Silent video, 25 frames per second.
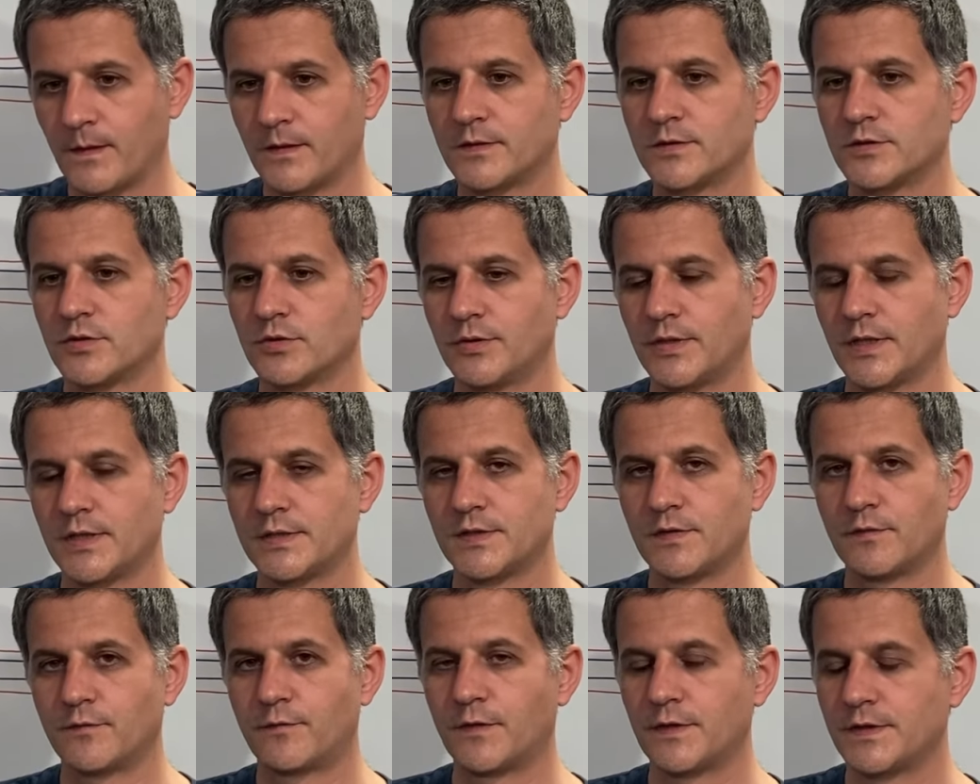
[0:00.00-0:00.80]
So that's
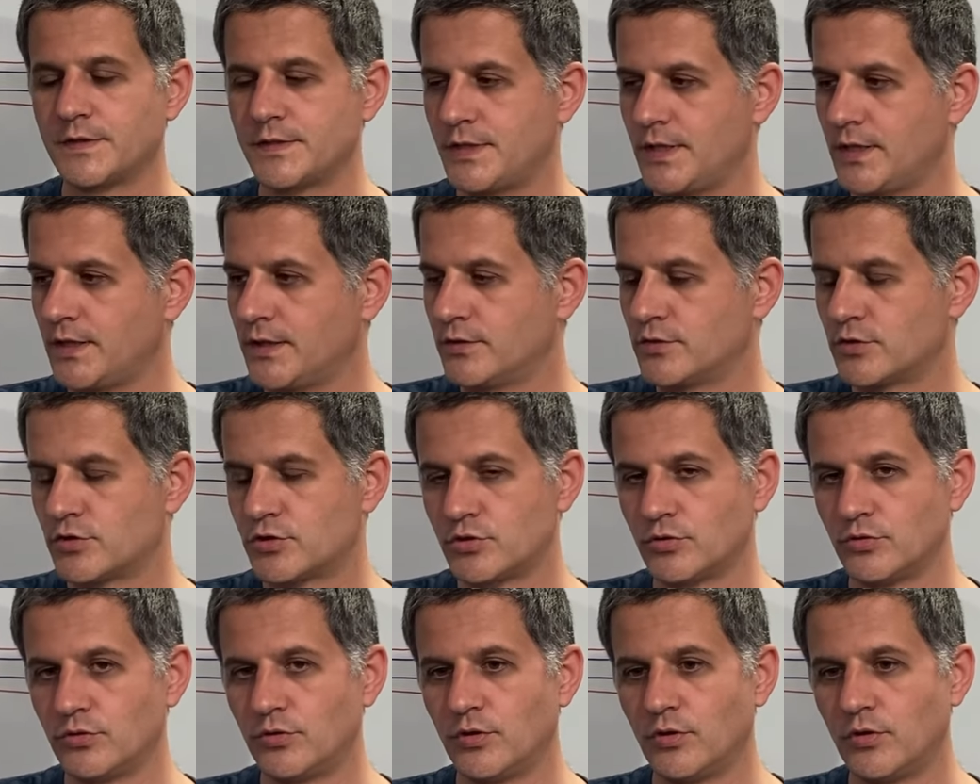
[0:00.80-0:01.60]
the first thing. You
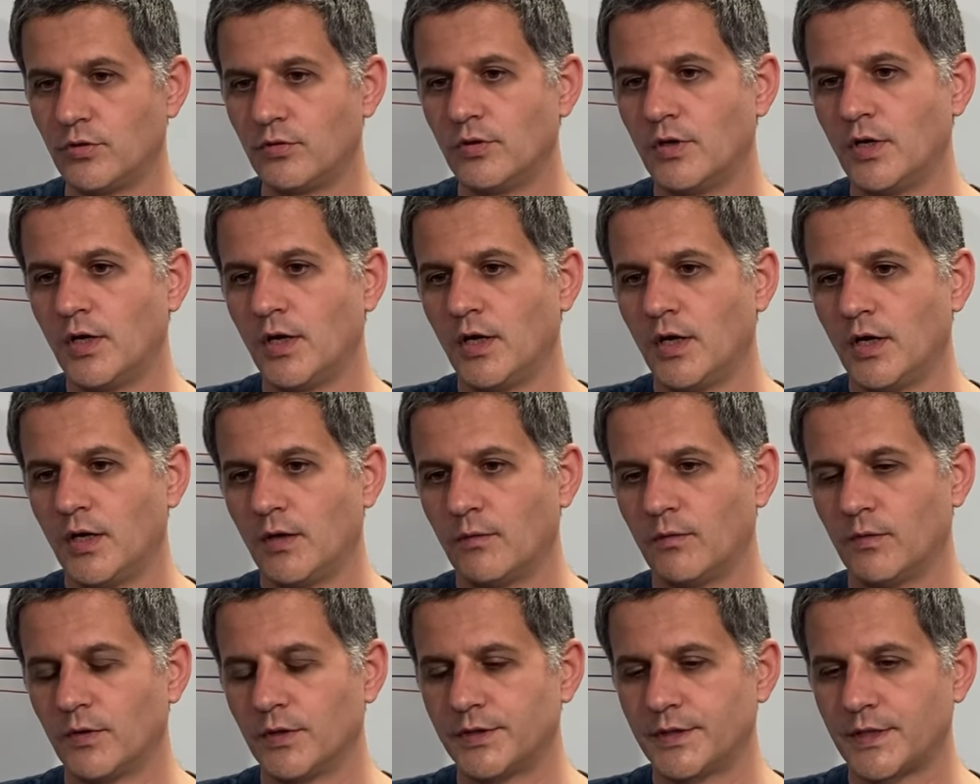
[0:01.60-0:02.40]
should know
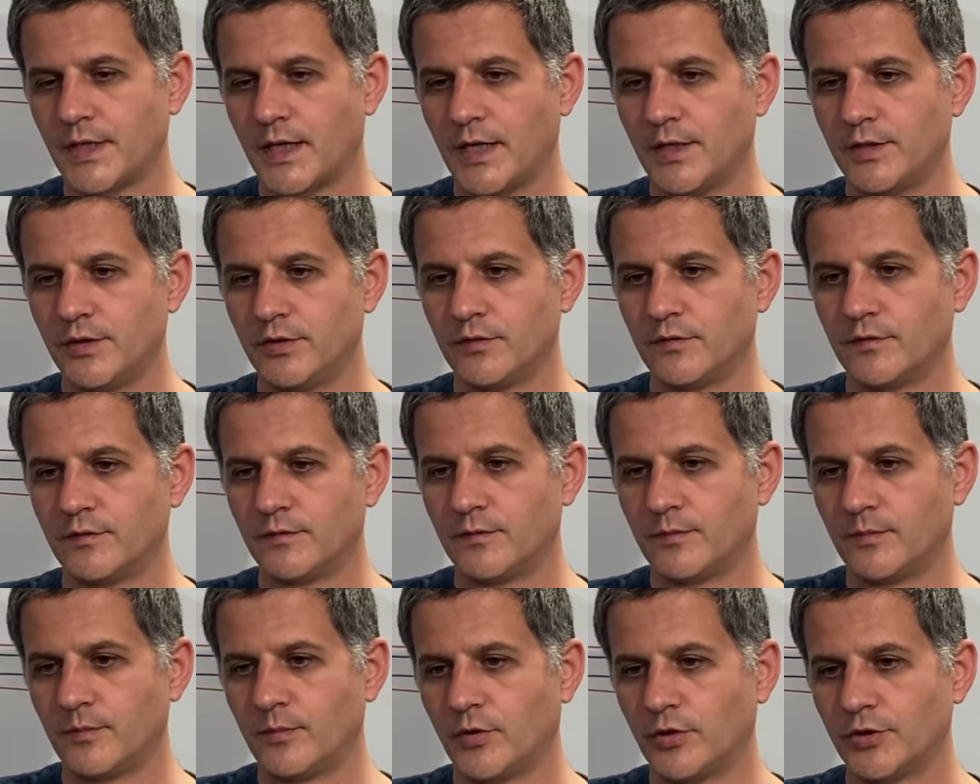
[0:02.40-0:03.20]
what kind
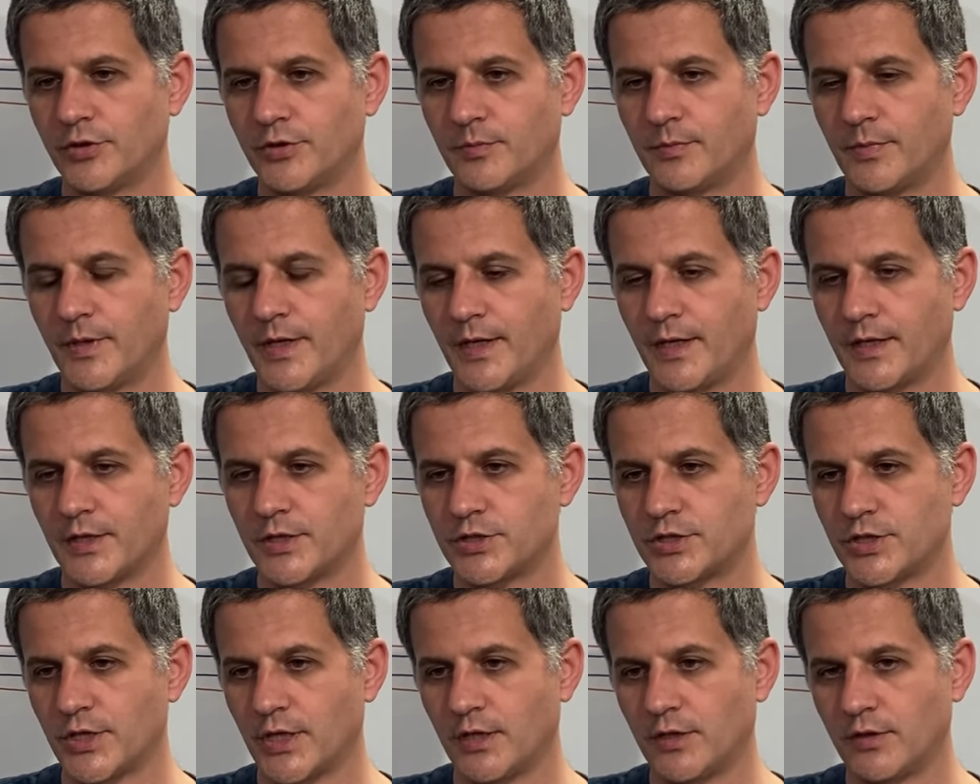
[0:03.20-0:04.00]
of bottom bracket
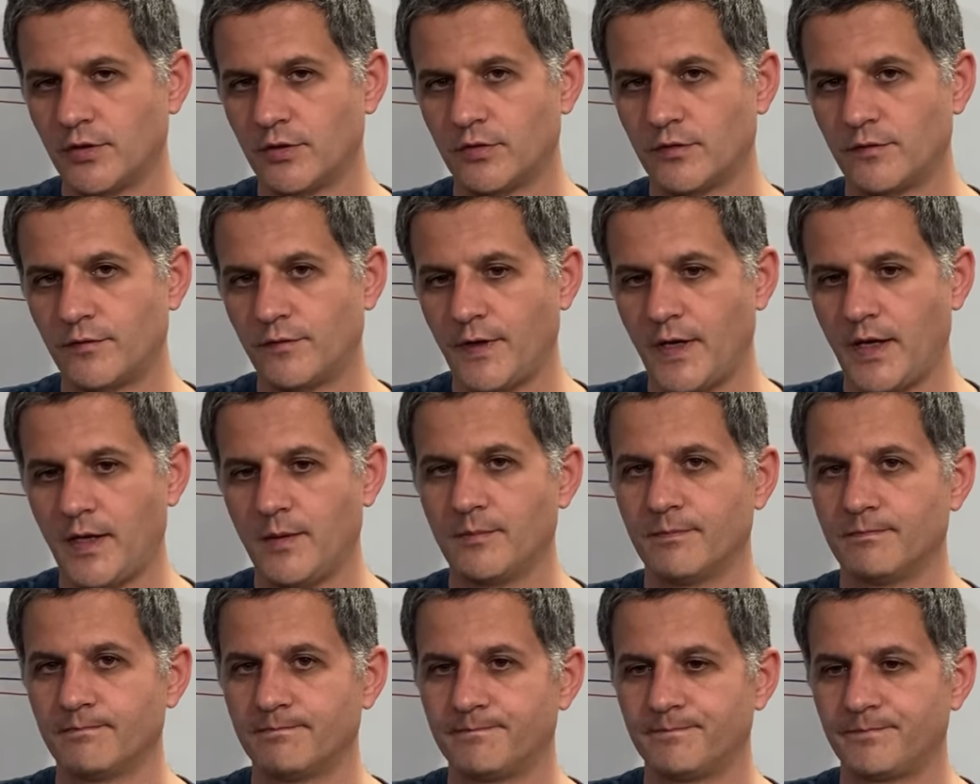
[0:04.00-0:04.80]
shell your
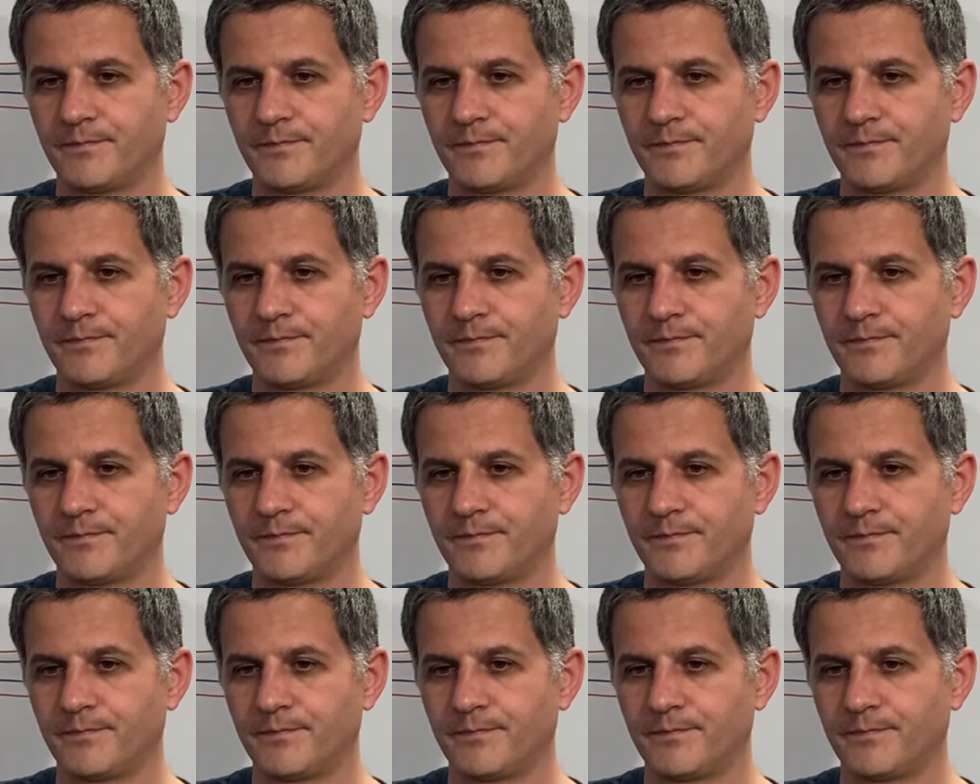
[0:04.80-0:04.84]
frame,